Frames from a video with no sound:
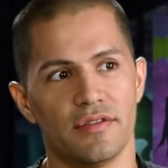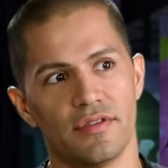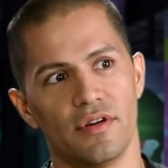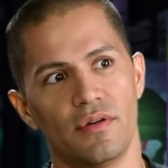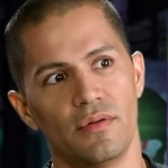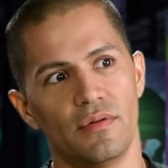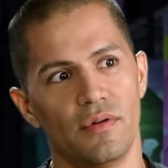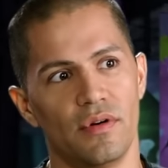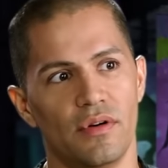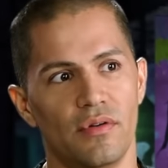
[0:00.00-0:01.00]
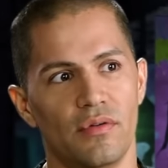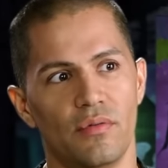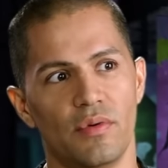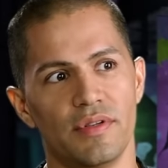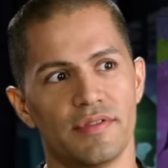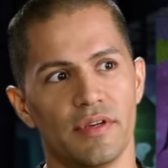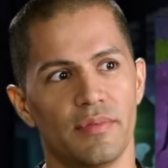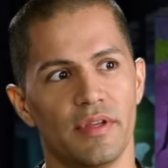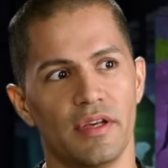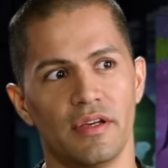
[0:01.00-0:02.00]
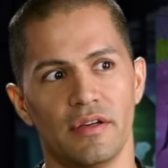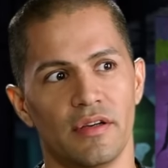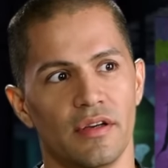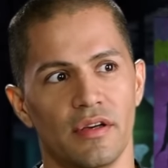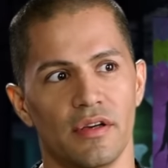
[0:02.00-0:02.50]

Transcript: So when something,